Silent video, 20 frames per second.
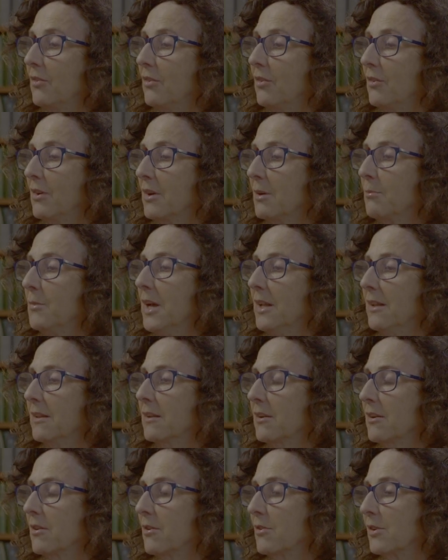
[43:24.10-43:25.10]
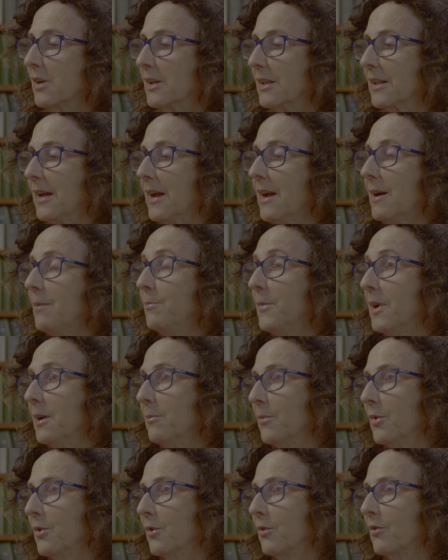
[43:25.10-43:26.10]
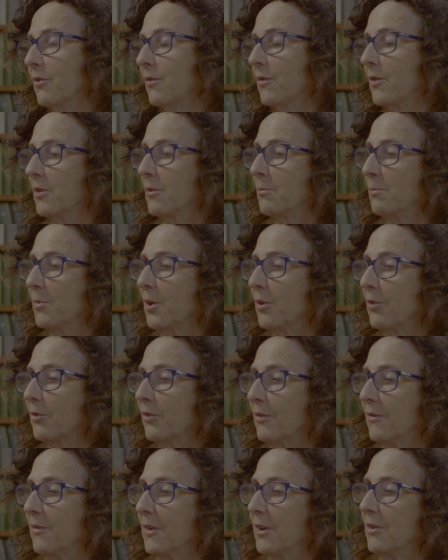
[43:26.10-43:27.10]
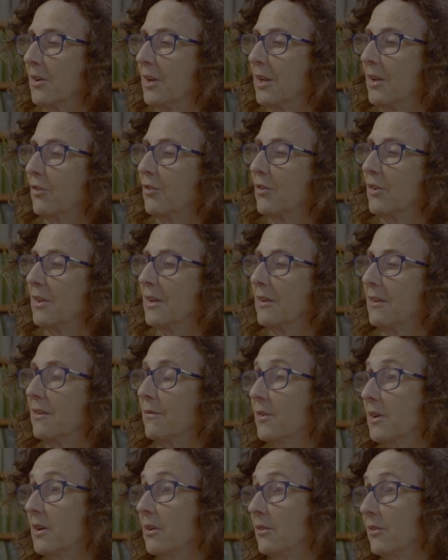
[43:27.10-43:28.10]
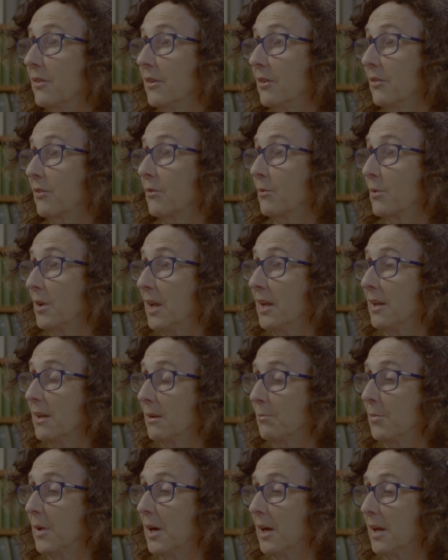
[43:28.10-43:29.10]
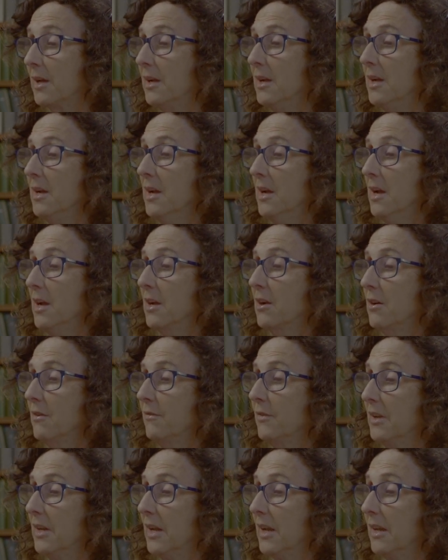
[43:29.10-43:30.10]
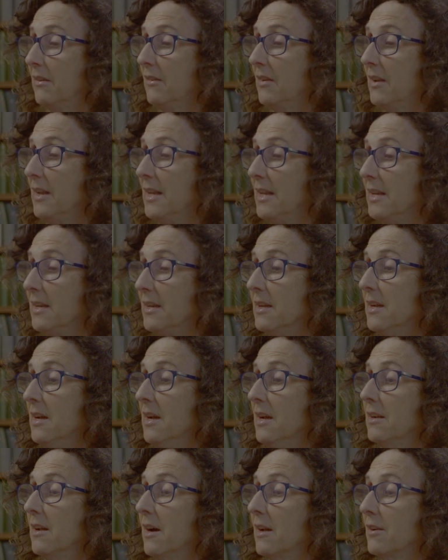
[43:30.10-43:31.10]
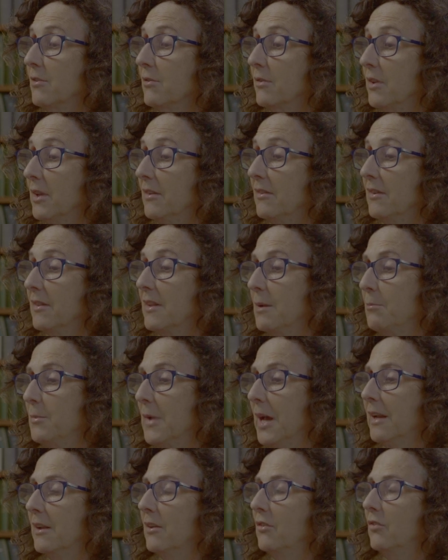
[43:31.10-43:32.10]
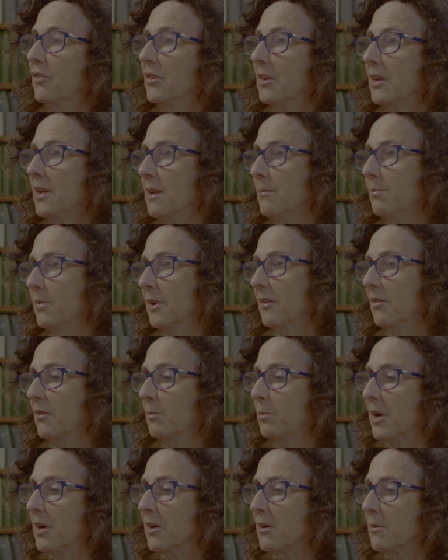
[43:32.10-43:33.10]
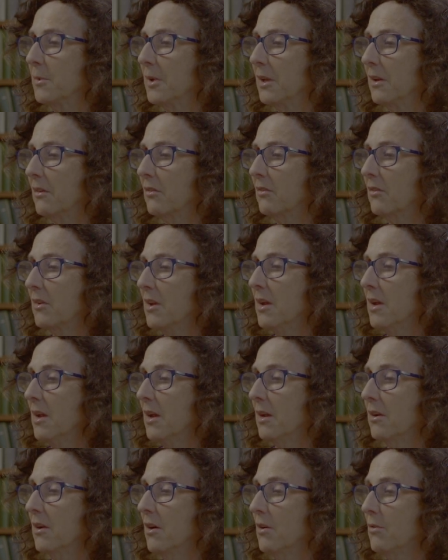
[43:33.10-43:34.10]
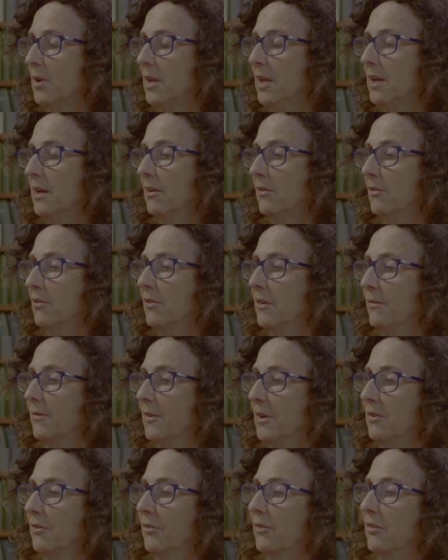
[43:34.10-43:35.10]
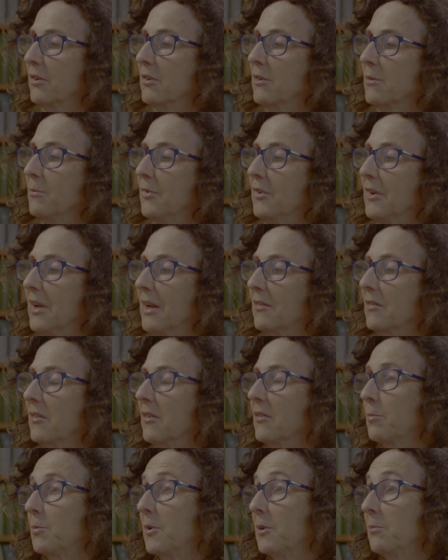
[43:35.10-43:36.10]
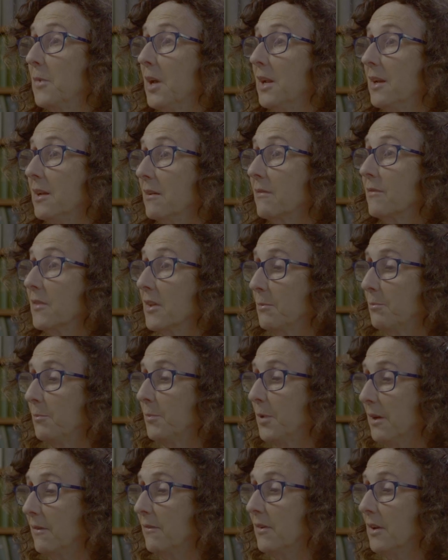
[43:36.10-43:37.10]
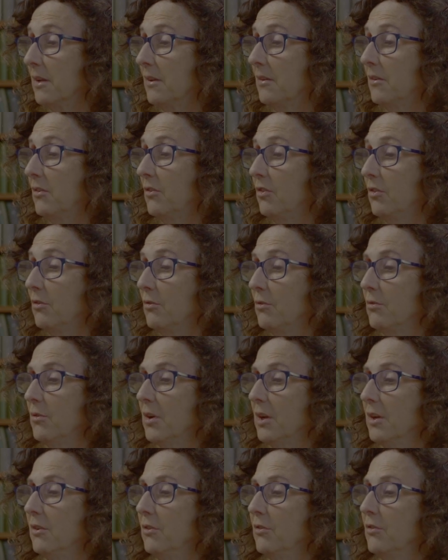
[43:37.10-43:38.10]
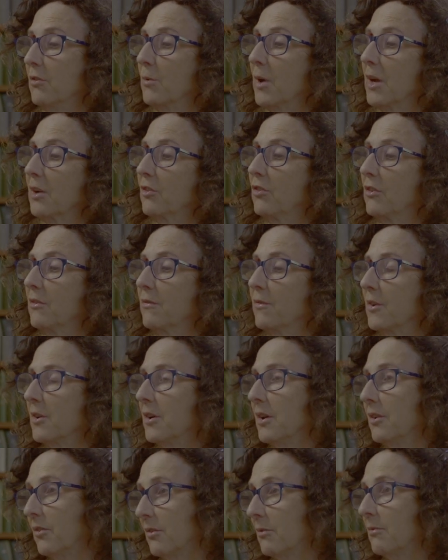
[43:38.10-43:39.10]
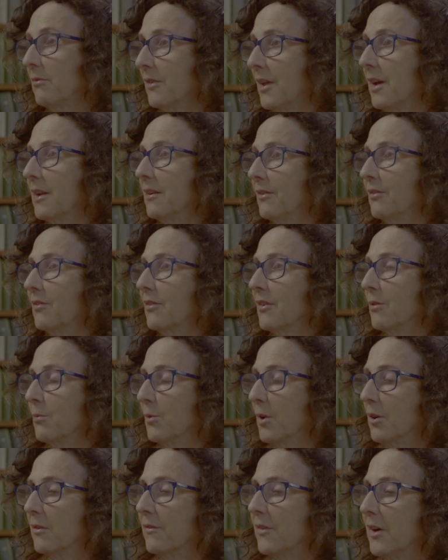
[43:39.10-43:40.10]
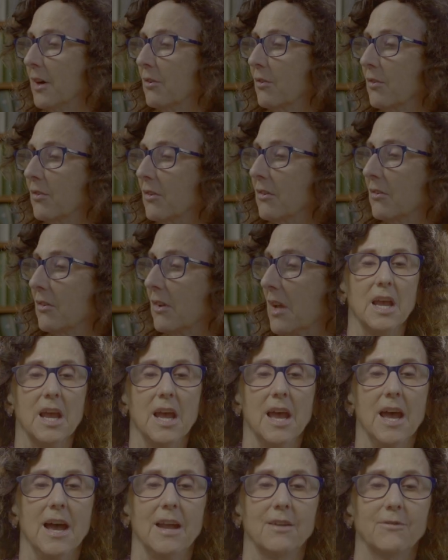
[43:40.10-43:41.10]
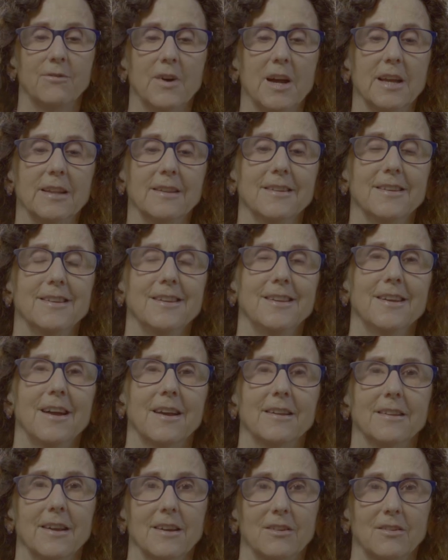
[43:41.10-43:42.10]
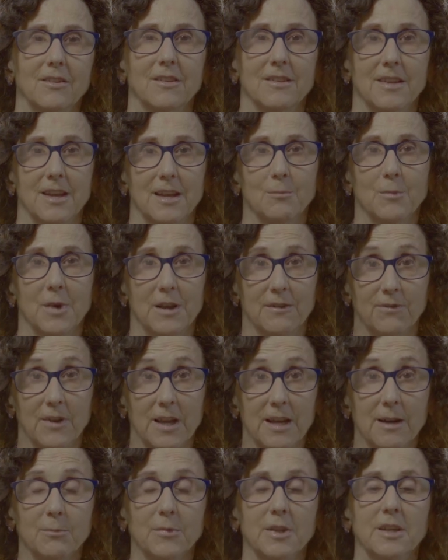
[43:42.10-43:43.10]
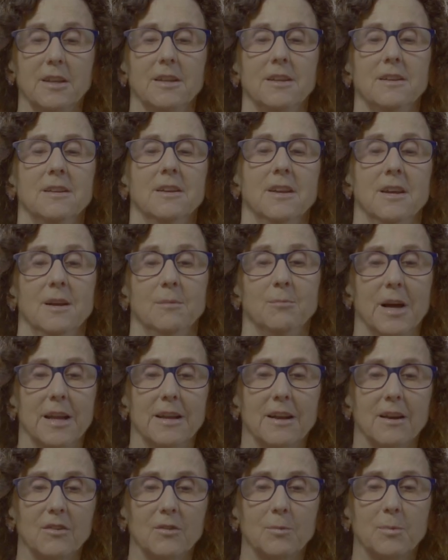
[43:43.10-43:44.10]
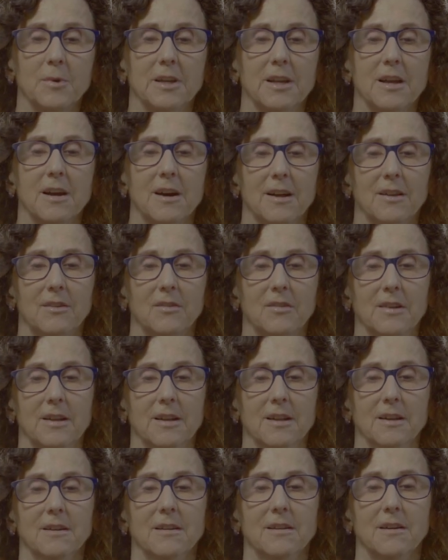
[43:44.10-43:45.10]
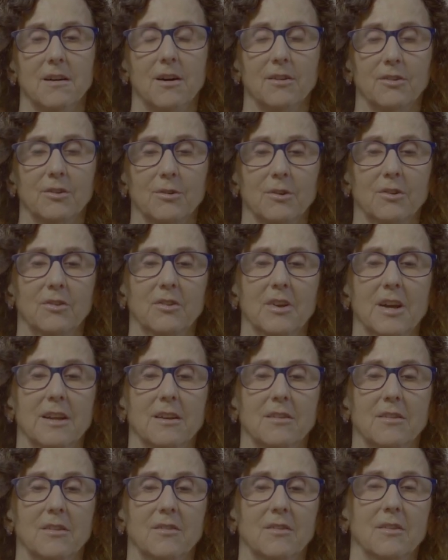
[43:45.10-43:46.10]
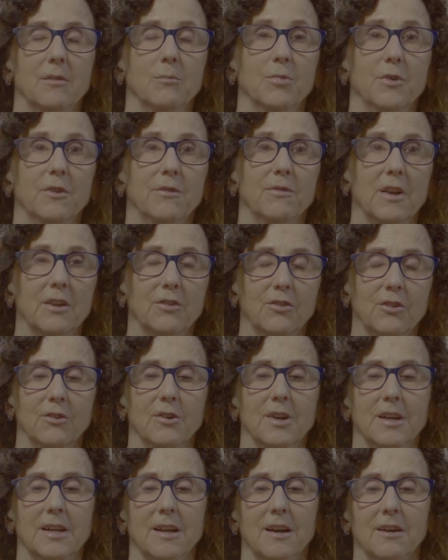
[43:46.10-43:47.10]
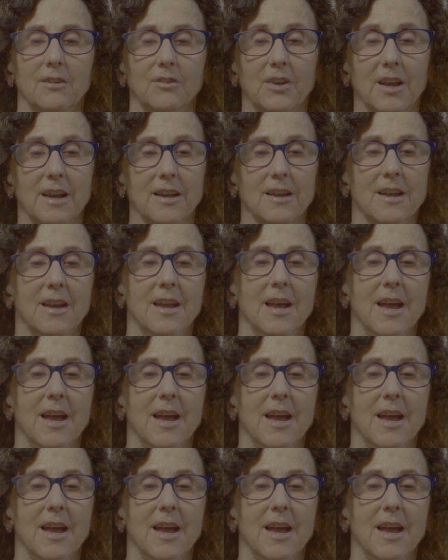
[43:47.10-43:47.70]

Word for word: to commend the current lab members for persevering during the difficulties created by COVID 19. Not only did they manage to keep experiments going under difficult circumstances, but many of them pivoted to a new direction for us that is, coronaviruses. And finally, I'd like to thank my family, my husband Kai Zinn, also a scientist and professor at Caltech,